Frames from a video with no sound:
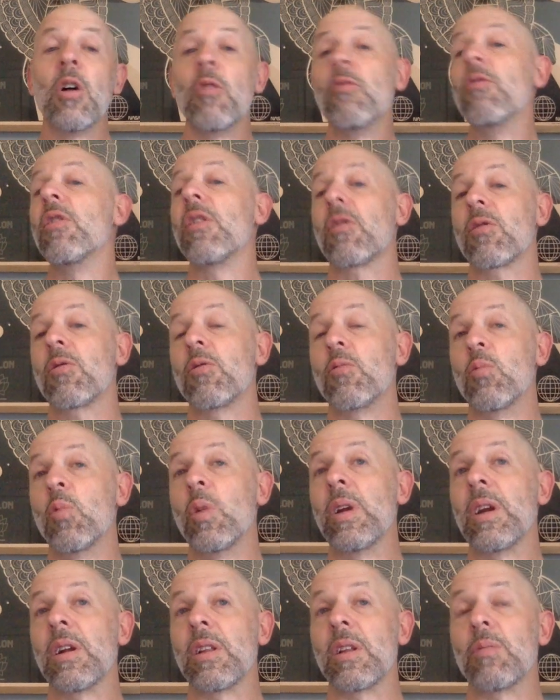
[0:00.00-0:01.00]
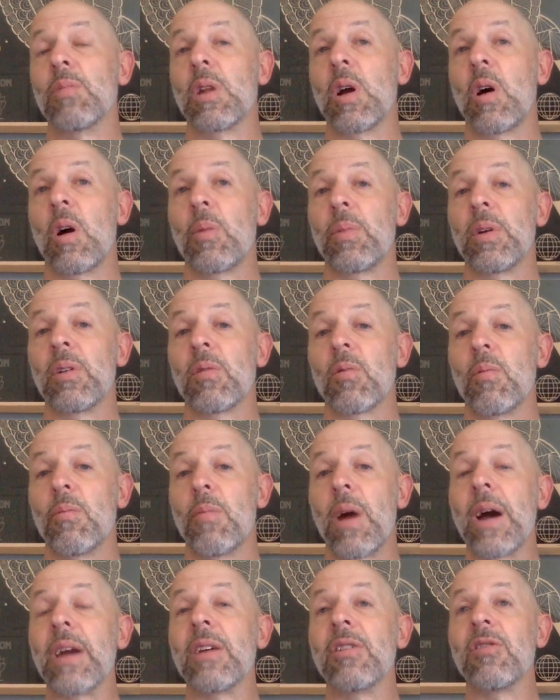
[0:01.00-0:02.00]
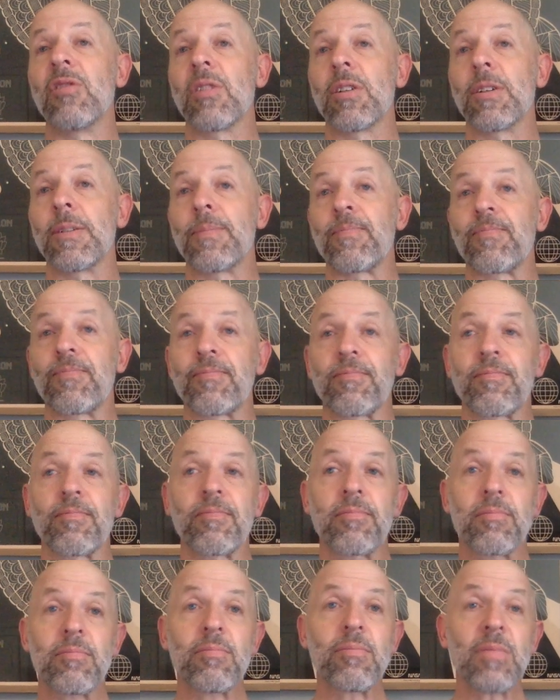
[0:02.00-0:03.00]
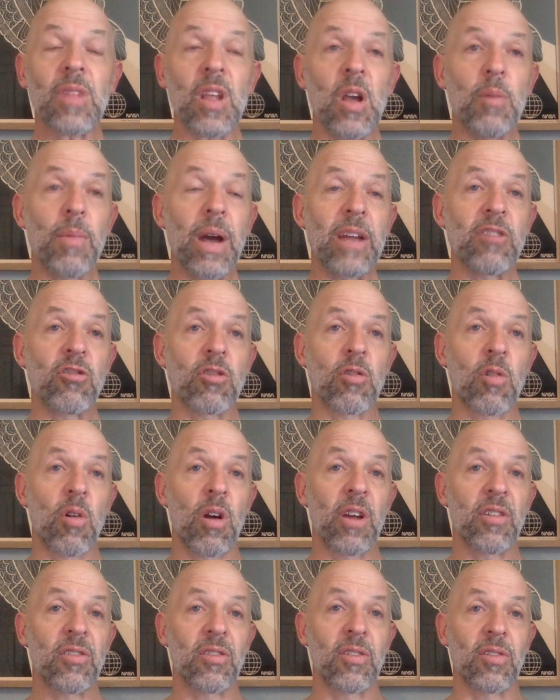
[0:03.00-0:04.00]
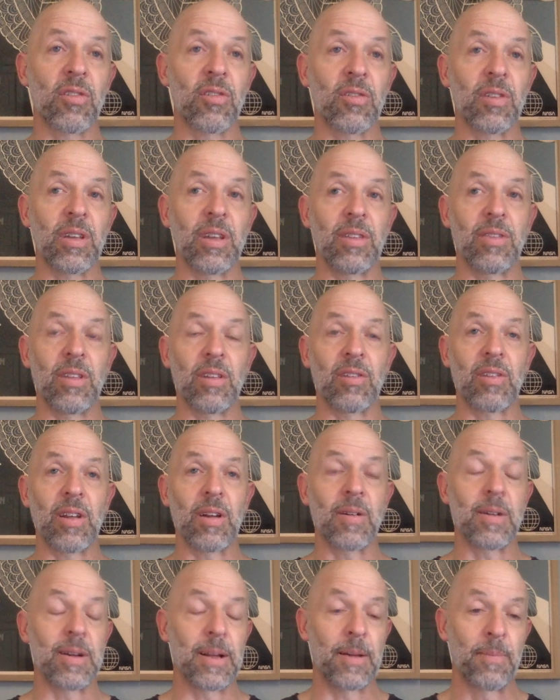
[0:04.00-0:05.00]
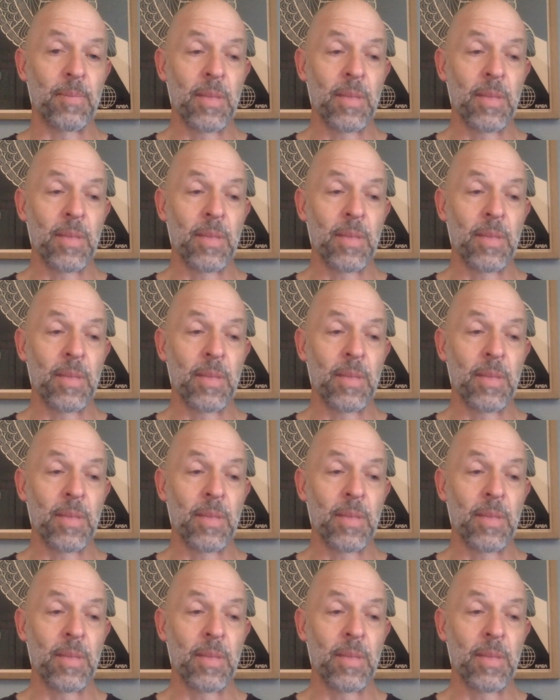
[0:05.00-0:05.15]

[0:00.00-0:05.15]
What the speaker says: This could really blow up into a major crisis in this area.